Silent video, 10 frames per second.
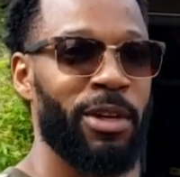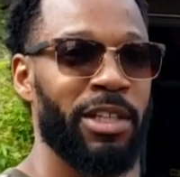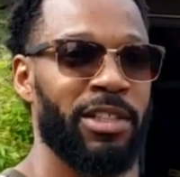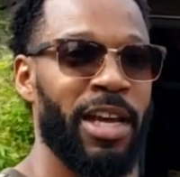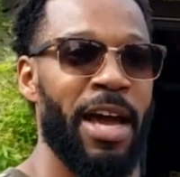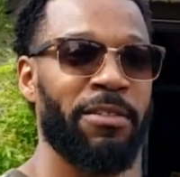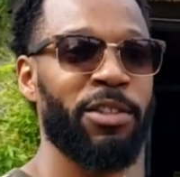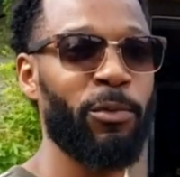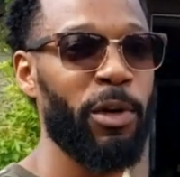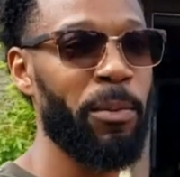so I should have
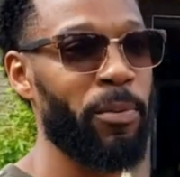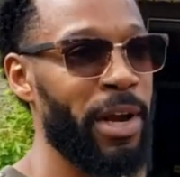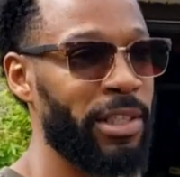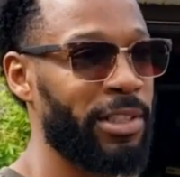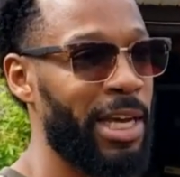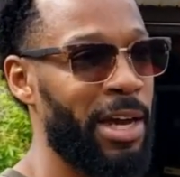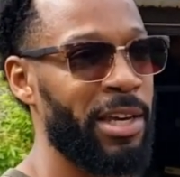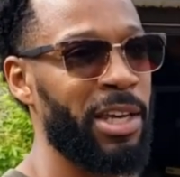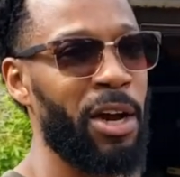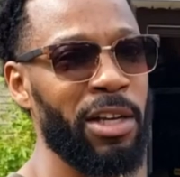some rear brakes now.
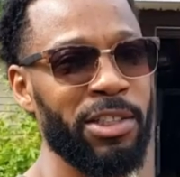He also,